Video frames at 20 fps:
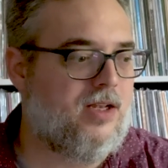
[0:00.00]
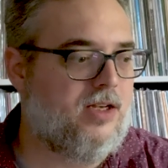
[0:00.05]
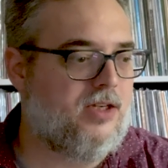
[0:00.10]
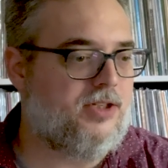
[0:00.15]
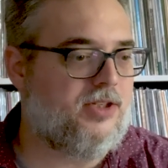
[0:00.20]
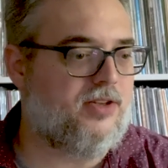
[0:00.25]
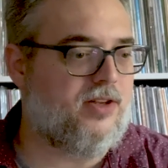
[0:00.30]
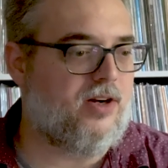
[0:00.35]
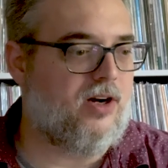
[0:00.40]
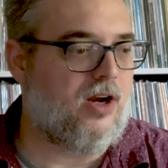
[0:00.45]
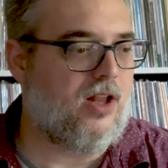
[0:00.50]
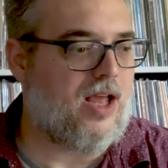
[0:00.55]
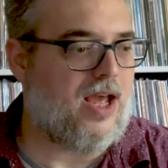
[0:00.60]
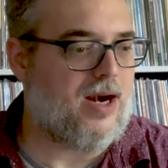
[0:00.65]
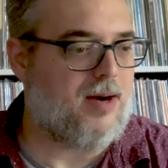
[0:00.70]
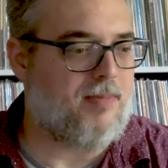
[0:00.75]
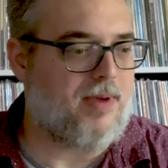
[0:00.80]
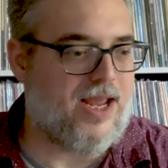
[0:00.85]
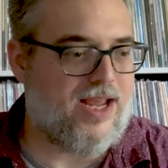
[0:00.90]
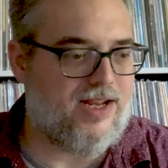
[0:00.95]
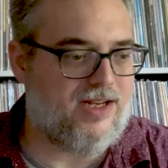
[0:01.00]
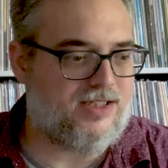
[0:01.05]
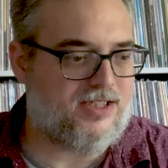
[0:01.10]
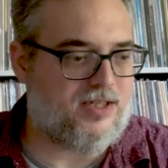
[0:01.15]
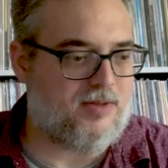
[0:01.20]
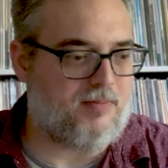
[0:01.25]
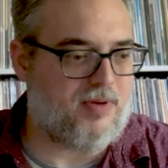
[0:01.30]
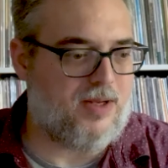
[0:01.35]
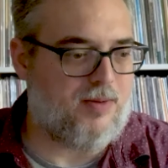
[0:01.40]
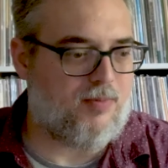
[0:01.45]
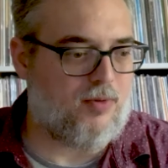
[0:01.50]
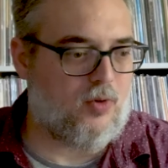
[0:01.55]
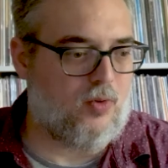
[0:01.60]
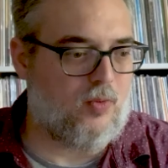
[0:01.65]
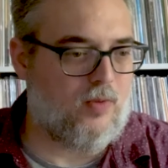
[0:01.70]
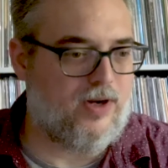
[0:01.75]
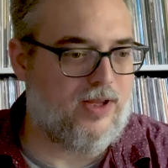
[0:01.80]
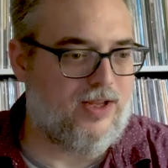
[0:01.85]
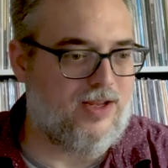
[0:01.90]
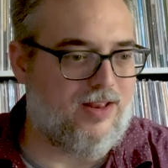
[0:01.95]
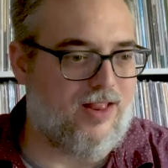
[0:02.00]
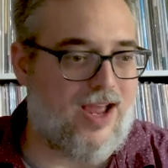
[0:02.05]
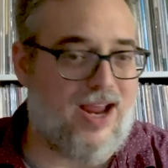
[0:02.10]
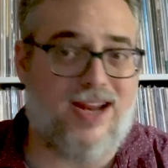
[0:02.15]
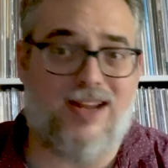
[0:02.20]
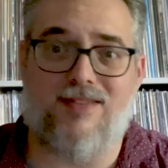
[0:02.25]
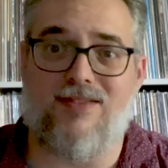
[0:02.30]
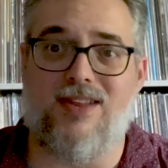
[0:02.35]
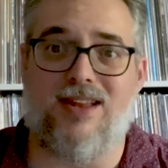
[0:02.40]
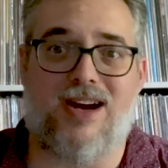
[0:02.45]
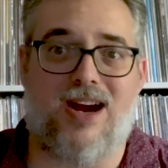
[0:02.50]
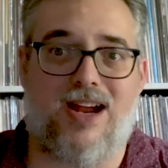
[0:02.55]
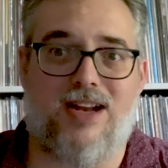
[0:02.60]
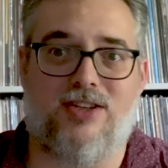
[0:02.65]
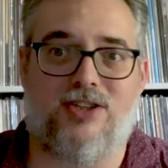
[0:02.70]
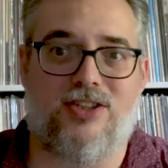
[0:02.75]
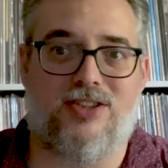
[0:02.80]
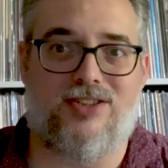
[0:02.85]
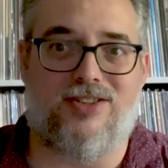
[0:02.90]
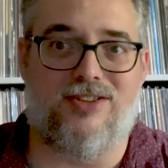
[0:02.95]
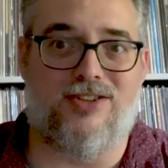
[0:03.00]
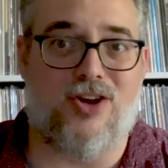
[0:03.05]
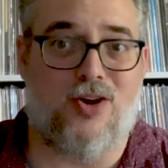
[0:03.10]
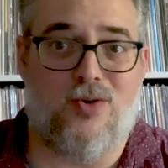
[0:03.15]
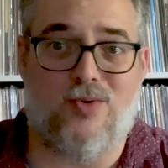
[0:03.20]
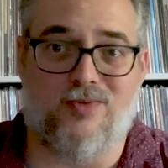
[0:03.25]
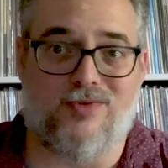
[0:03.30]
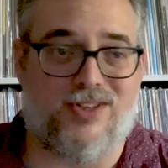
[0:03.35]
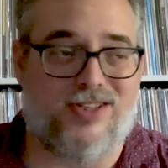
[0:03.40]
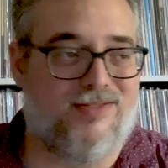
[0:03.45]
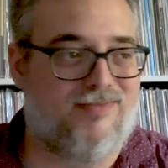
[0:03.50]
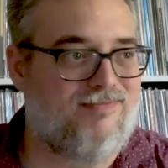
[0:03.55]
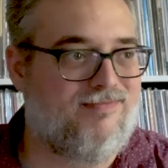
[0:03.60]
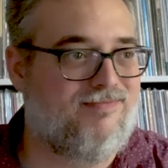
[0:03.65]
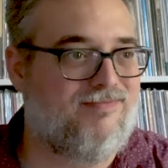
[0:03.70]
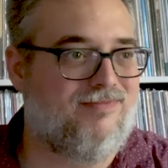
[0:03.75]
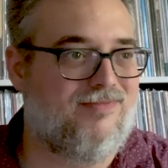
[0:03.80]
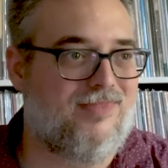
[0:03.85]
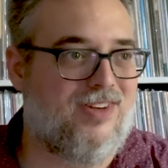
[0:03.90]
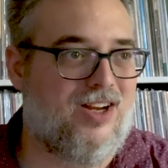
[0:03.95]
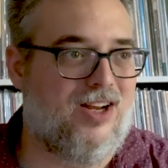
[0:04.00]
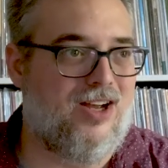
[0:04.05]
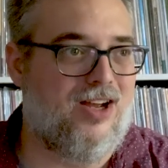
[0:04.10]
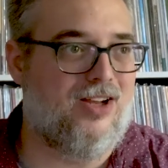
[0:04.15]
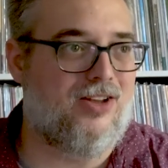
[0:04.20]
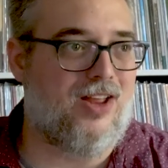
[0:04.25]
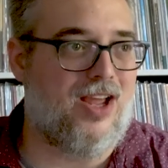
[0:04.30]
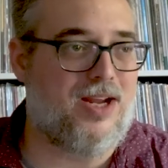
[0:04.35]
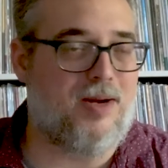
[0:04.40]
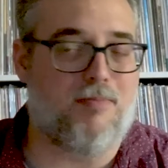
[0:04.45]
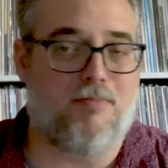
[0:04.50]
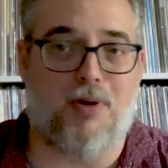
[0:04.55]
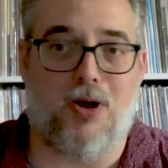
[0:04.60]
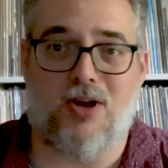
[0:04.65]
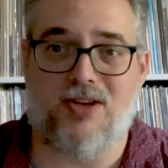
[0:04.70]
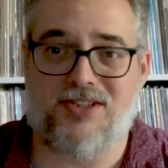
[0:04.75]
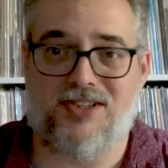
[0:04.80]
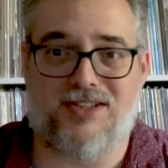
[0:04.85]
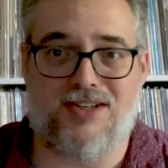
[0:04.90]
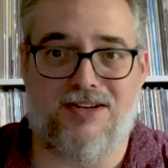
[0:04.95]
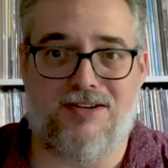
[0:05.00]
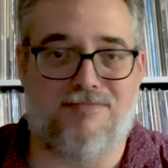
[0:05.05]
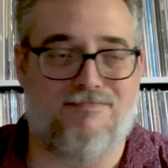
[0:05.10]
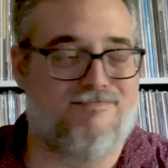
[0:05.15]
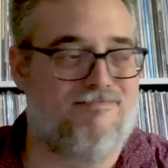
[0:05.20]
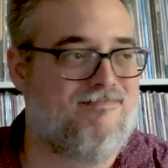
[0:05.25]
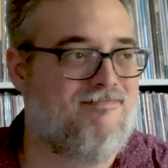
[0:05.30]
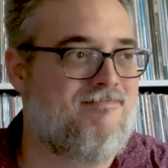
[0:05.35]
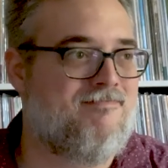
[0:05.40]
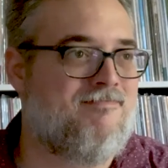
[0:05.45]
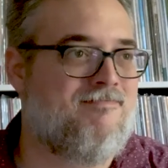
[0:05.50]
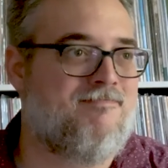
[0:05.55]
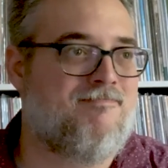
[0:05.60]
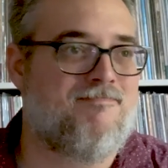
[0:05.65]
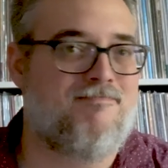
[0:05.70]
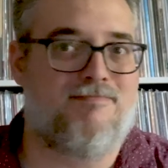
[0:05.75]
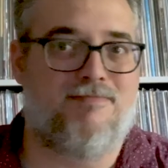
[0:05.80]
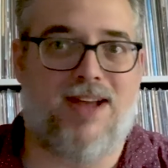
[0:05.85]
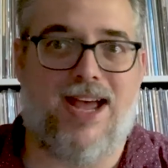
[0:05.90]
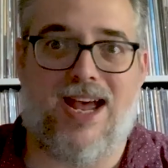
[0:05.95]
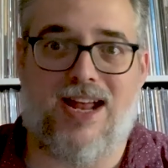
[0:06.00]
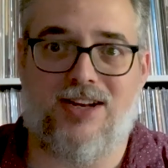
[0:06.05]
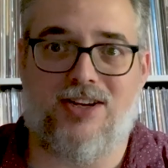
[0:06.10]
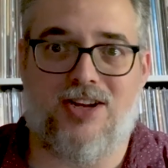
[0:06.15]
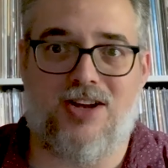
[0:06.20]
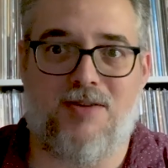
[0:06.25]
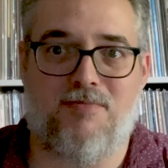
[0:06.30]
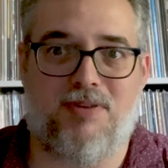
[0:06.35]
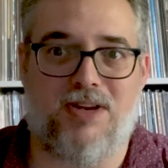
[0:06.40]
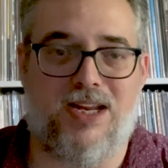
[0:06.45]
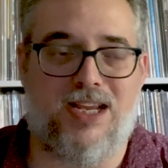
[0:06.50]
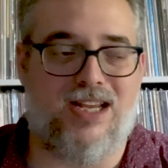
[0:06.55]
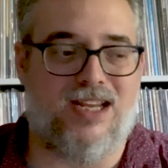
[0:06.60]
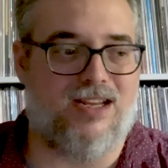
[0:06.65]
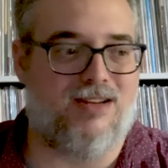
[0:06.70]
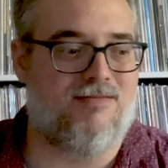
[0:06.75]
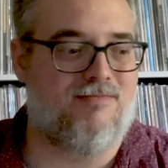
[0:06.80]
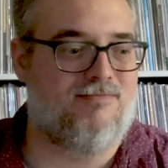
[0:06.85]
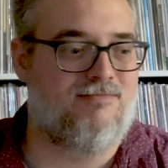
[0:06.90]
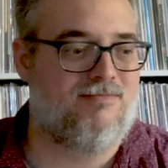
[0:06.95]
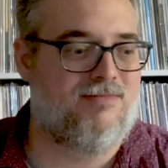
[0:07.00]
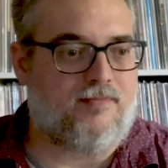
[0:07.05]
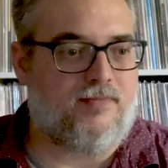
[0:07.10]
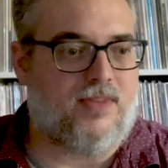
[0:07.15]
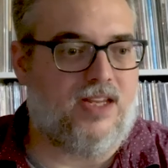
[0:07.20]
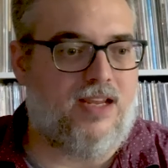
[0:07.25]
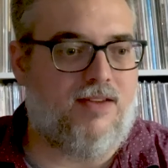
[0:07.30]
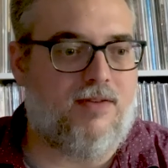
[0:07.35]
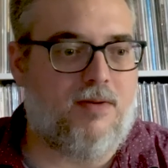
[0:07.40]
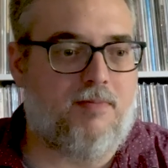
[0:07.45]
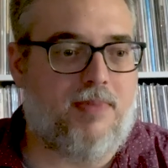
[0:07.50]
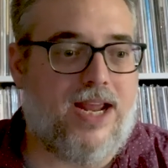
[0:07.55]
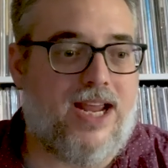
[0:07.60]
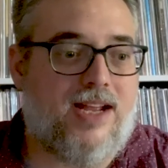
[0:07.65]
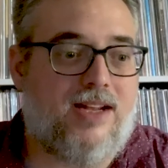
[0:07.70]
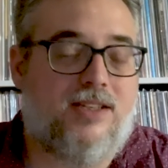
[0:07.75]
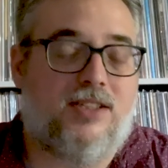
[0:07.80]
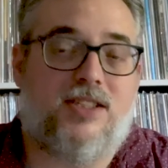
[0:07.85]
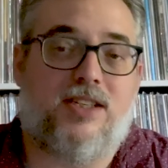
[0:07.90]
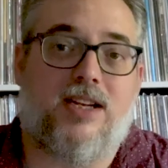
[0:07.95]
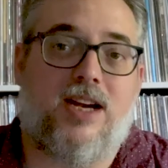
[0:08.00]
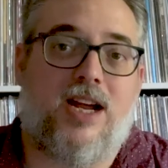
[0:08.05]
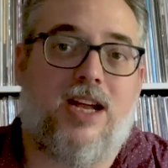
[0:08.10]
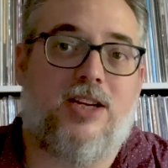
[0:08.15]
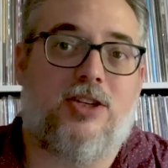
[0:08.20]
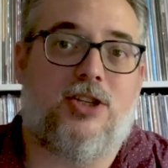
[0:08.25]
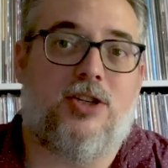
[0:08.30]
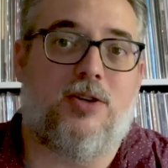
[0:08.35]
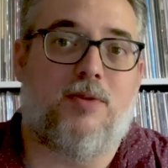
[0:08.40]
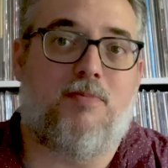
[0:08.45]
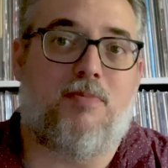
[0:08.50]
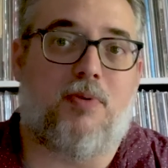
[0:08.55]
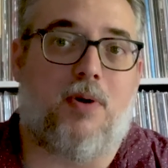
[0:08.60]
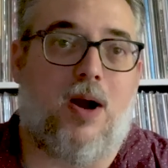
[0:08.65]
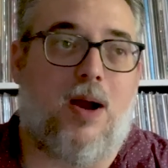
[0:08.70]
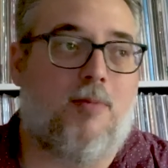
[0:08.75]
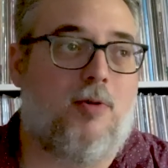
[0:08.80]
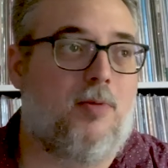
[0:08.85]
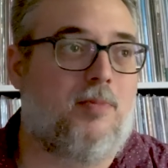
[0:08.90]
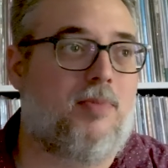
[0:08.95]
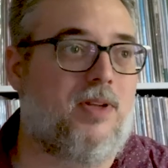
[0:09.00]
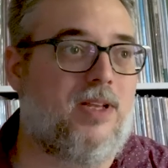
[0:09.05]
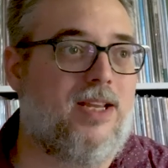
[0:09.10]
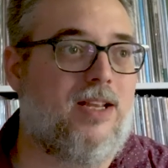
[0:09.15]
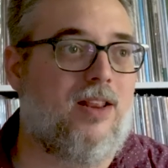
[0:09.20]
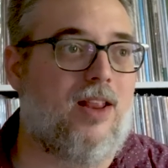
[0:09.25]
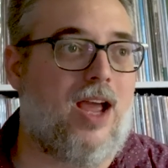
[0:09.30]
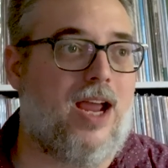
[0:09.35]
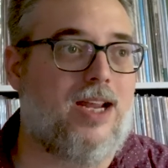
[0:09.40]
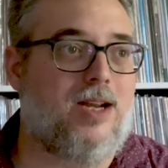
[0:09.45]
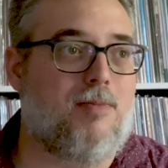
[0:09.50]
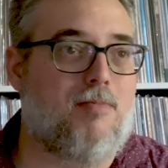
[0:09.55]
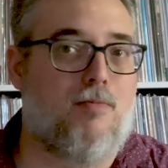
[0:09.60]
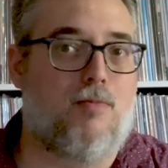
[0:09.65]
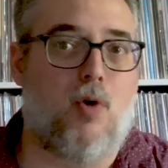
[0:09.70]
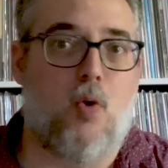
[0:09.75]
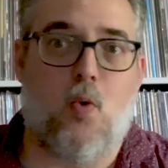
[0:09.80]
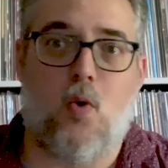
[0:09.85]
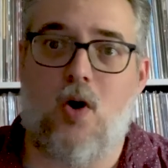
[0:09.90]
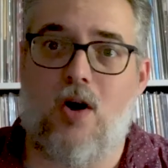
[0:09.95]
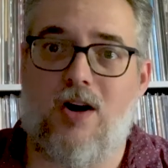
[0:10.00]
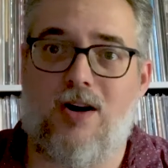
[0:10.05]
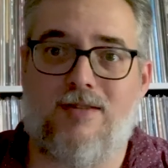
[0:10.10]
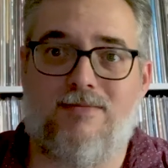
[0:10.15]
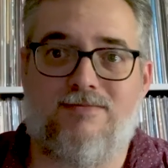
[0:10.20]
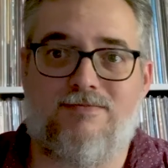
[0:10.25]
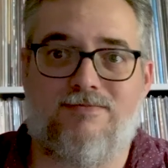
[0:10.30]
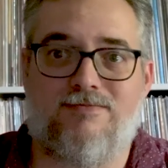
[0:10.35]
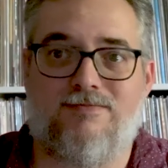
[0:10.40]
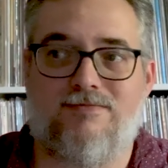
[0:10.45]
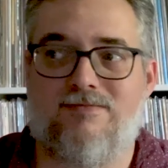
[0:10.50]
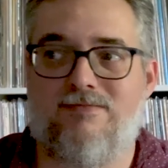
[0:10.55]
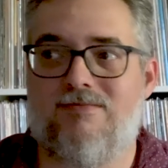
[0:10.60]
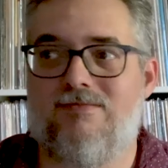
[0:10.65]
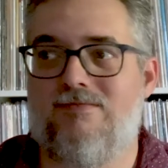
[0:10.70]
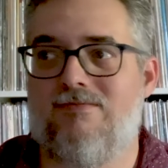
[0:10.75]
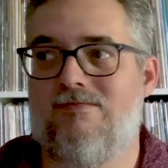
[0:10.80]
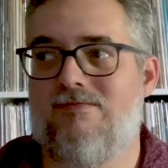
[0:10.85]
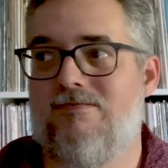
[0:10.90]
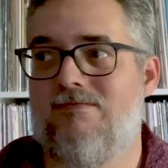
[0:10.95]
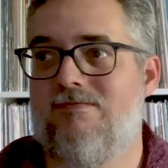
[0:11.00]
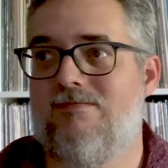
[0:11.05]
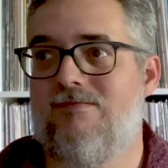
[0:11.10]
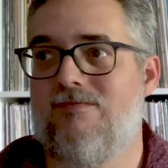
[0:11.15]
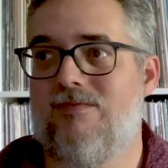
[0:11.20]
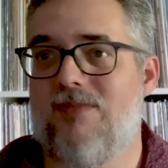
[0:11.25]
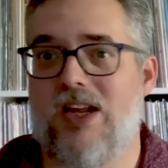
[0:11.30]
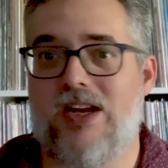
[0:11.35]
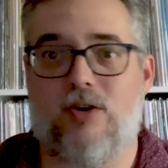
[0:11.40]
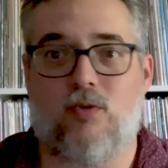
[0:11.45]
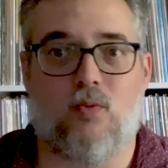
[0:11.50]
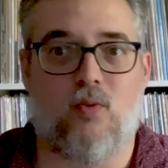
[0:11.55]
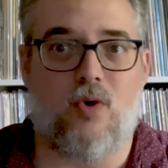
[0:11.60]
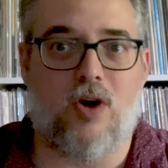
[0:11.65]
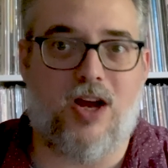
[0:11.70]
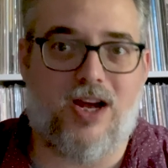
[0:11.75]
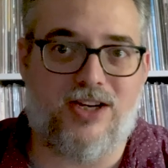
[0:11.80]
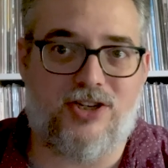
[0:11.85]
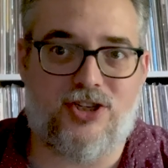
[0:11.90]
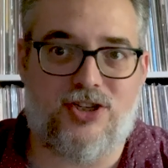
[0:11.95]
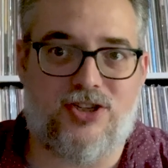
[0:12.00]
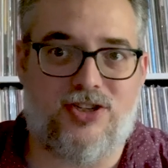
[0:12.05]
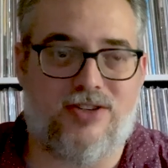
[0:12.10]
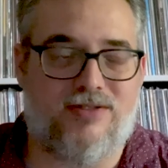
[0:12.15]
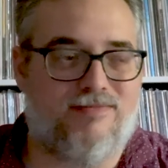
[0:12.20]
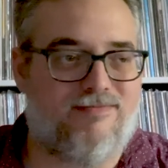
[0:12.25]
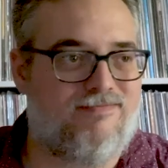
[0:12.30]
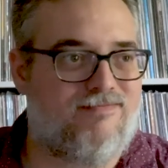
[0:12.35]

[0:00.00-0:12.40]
So there are a lot of bands that people really like that I just don't. Like Boston, Bad Company, even bands that I should probably like more, like Rush,